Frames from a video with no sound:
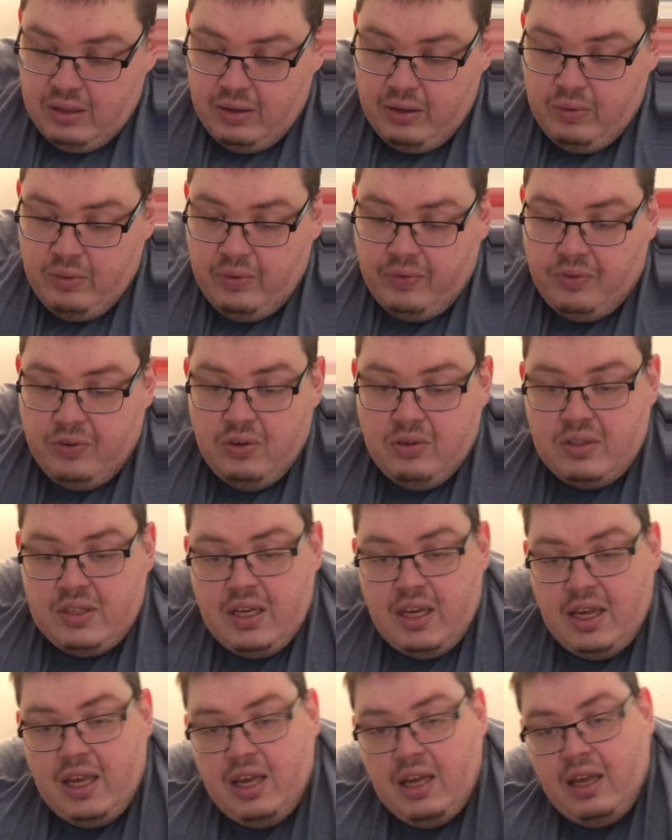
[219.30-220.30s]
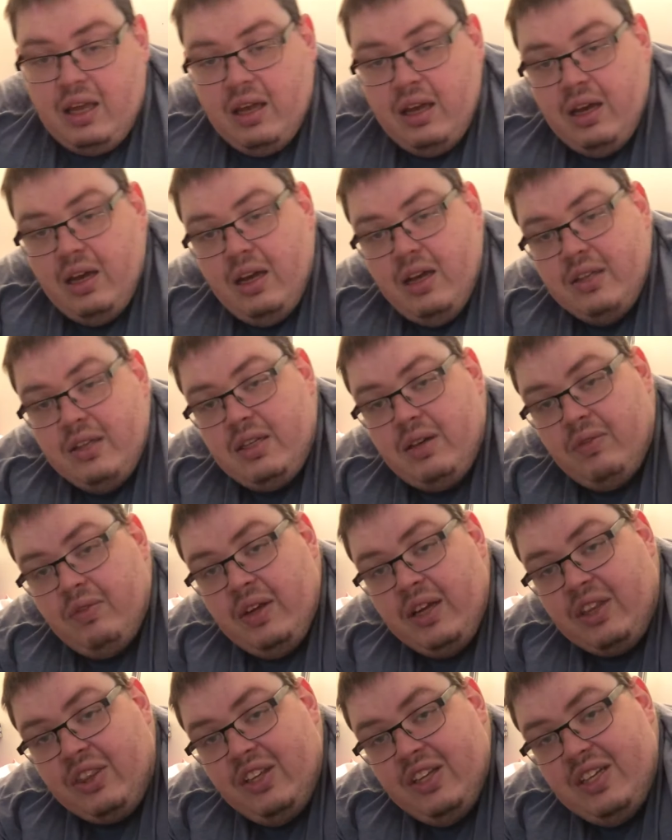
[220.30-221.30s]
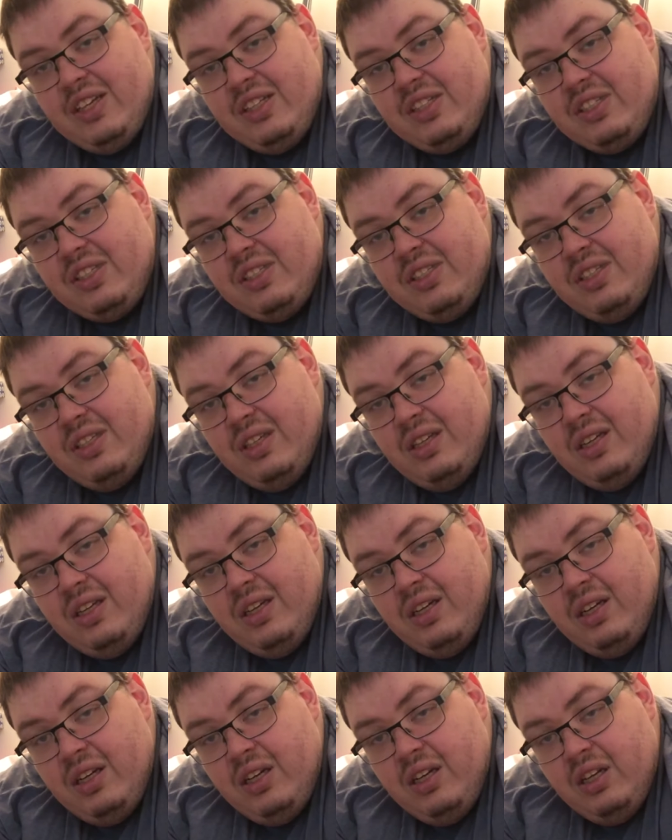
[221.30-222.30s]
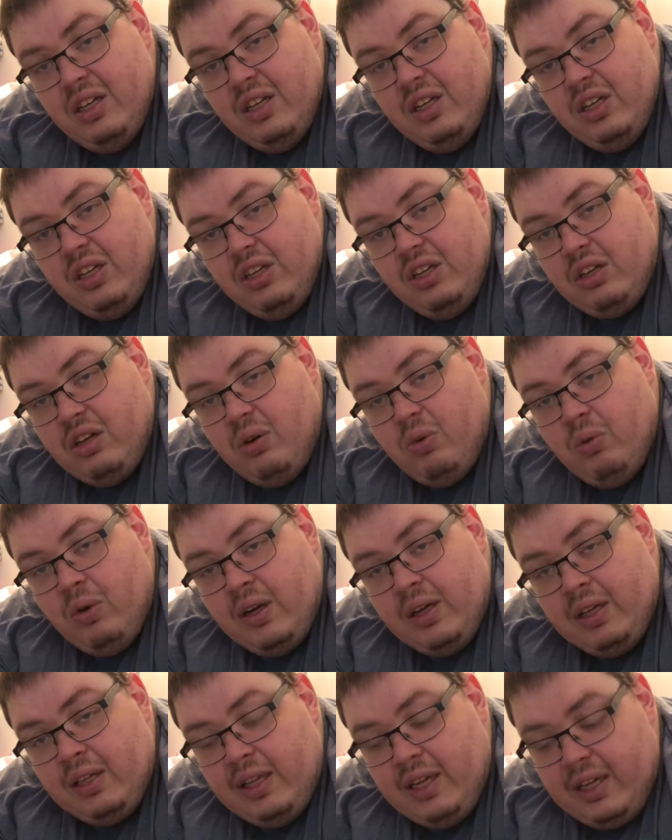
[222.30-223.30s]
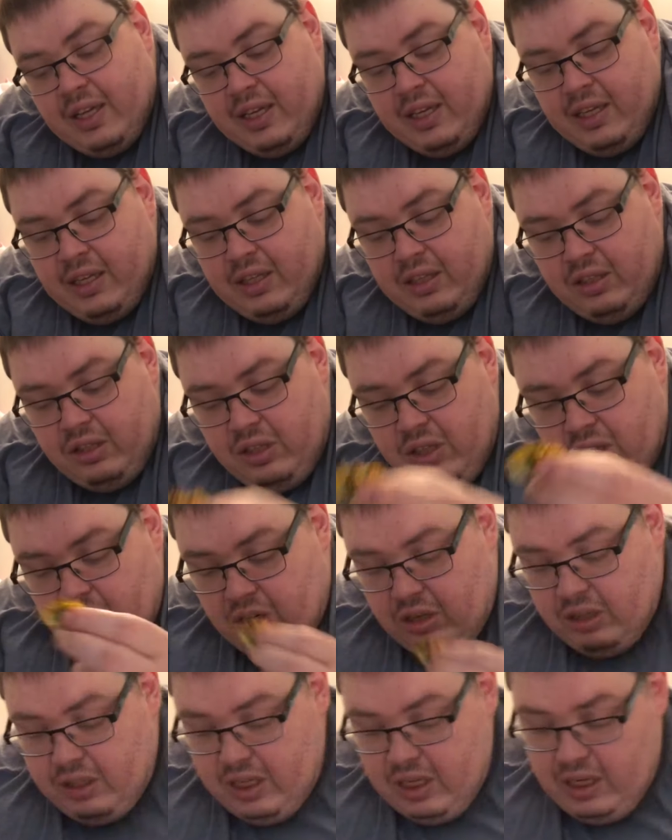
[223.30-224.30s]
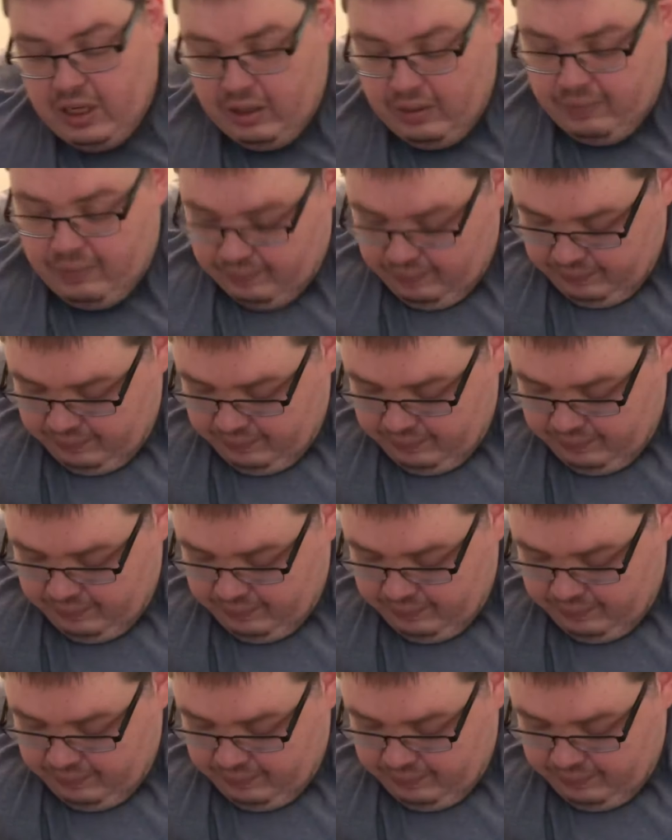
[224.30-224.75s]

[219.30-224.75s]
if you see something like this, you don't want to let into your tea.